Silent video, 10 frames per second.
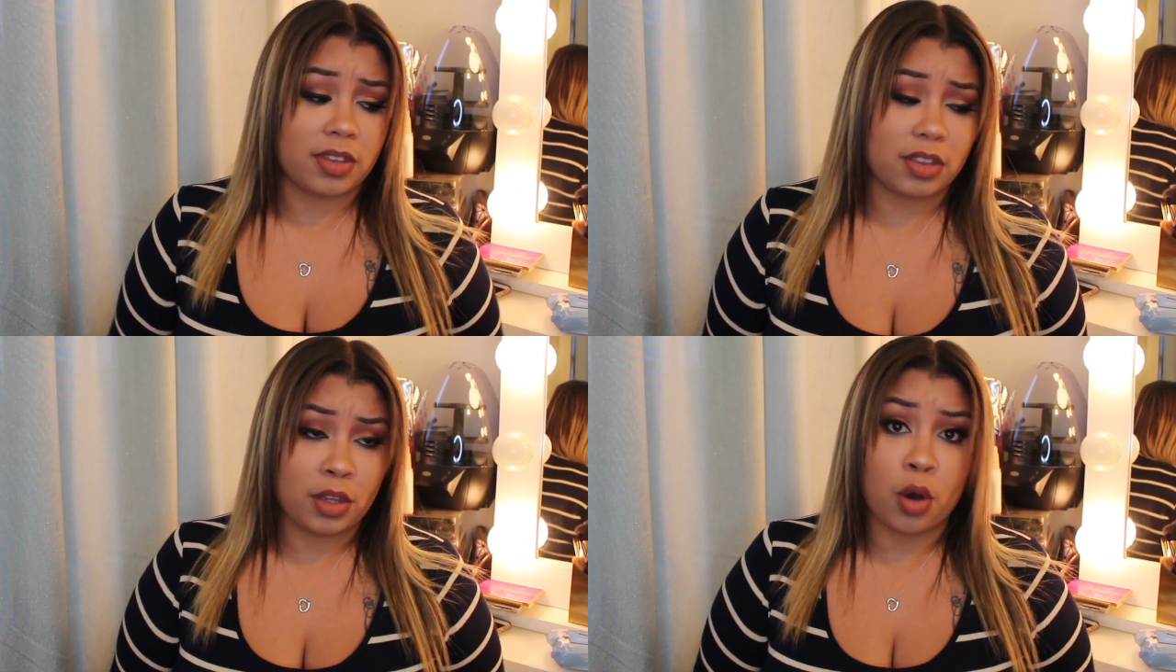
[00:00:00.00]

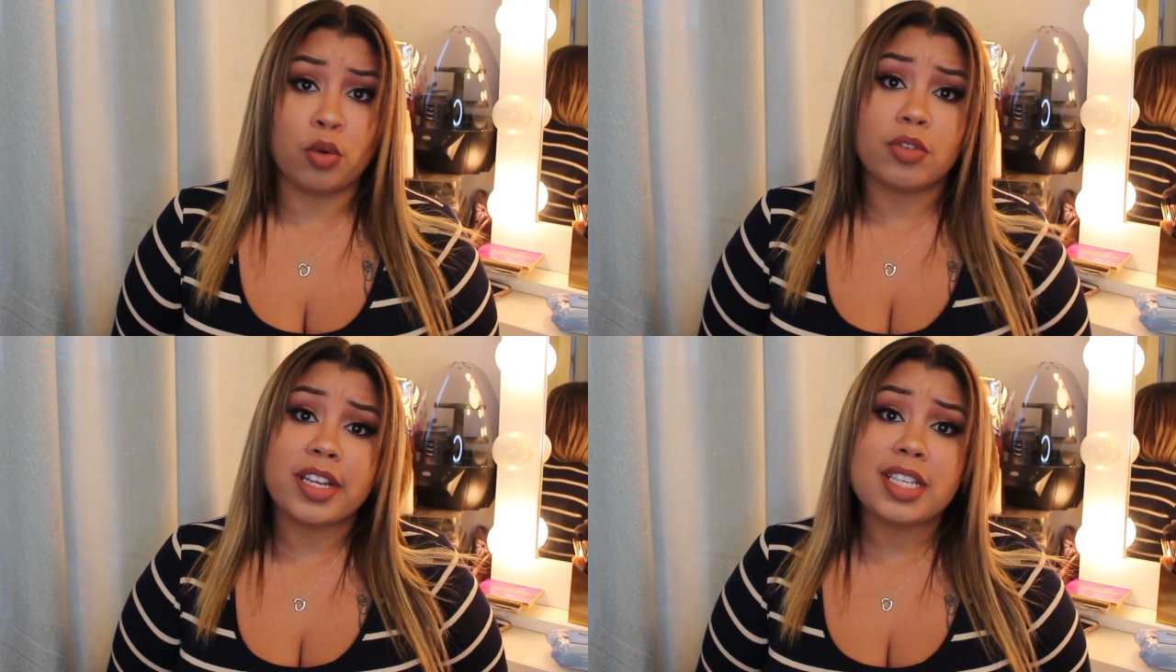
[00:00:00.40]
the
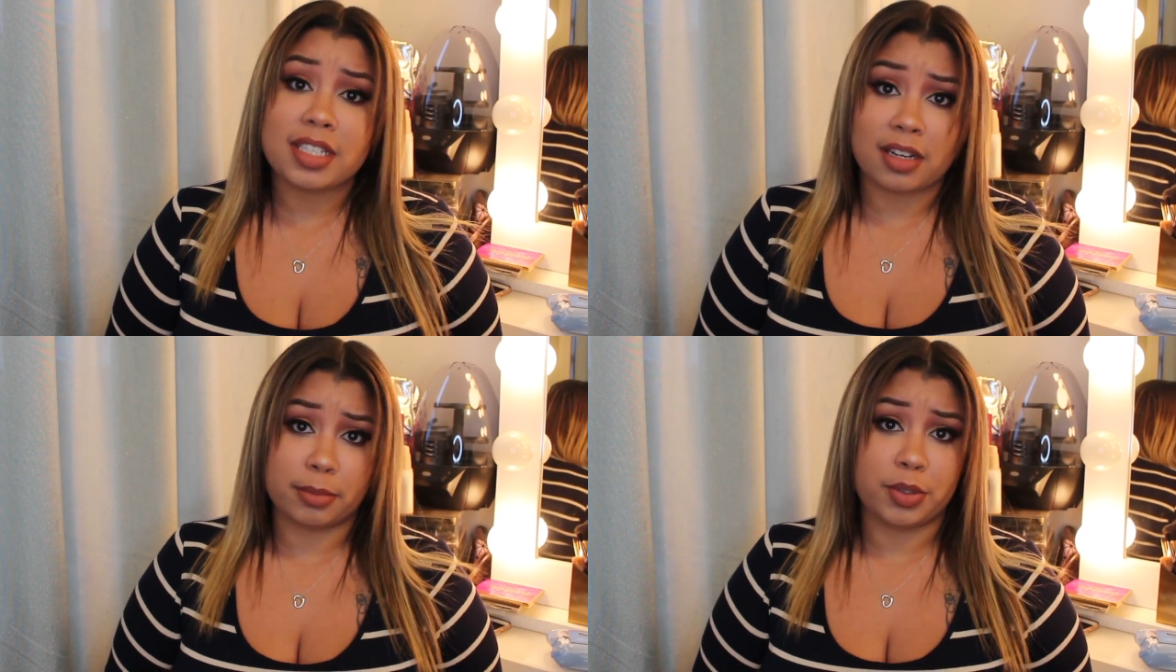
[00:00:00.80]
whole
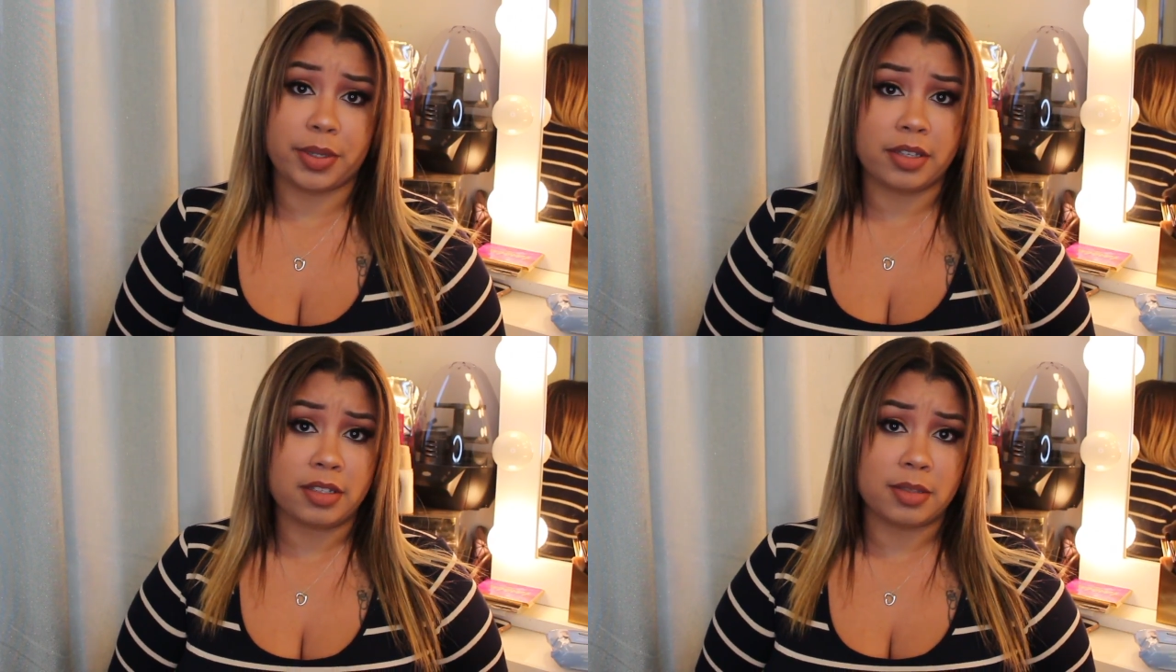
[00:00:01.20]
reason I'm
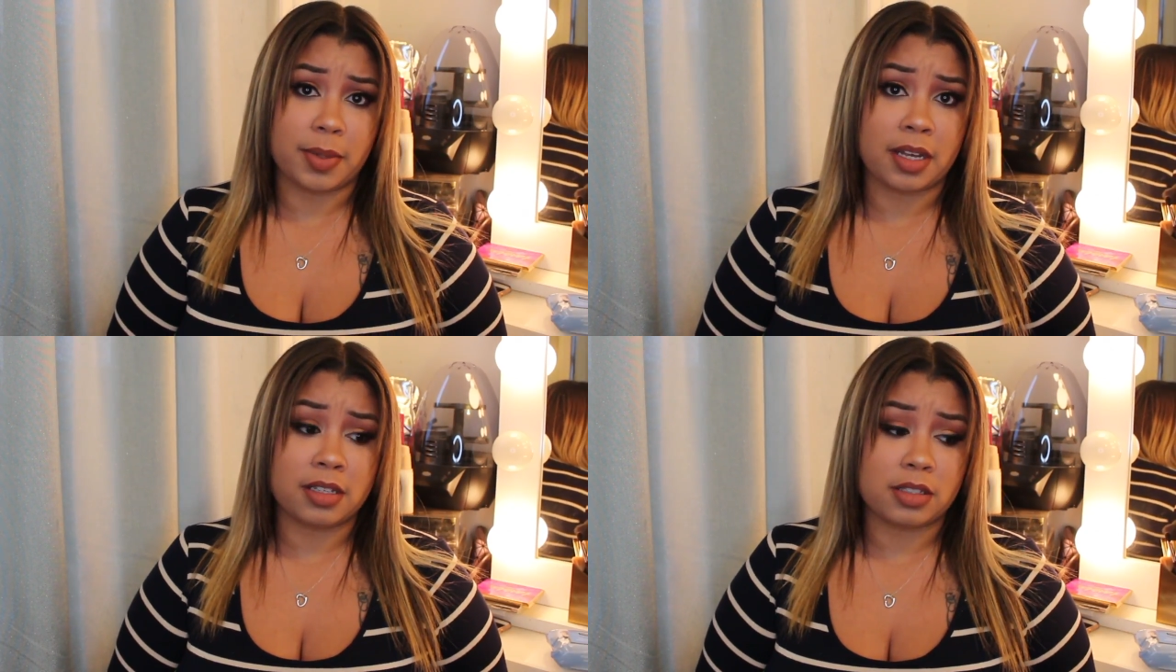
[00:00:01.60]
doing this is
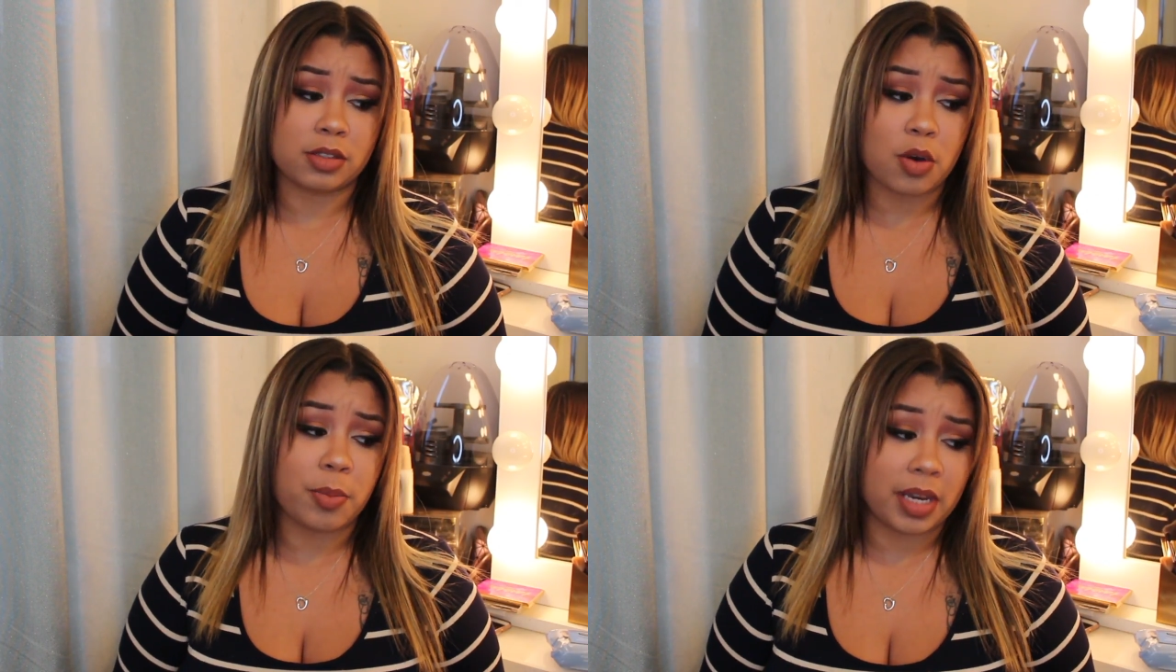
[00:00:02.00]
because
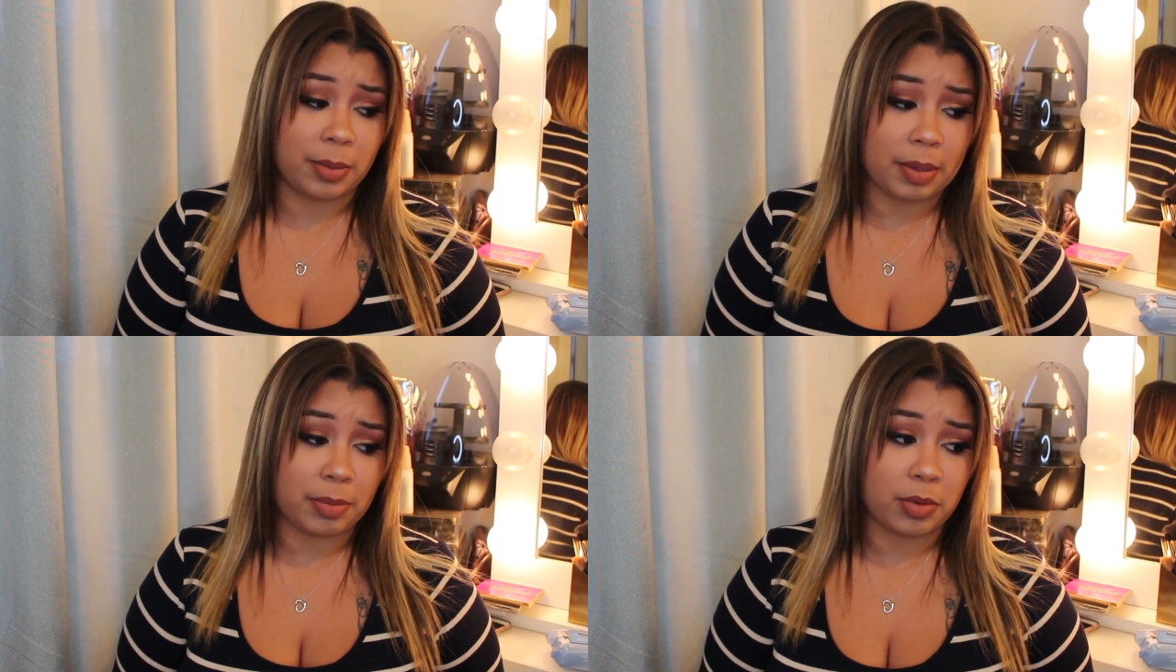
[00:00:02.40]
so many
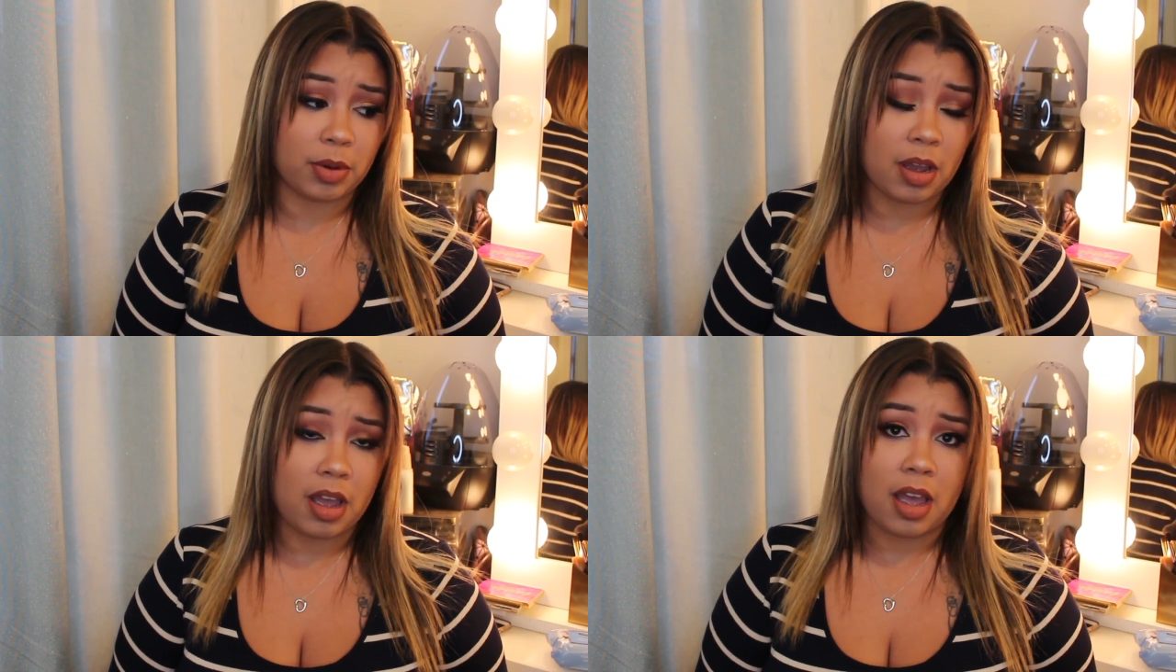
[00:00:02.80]
people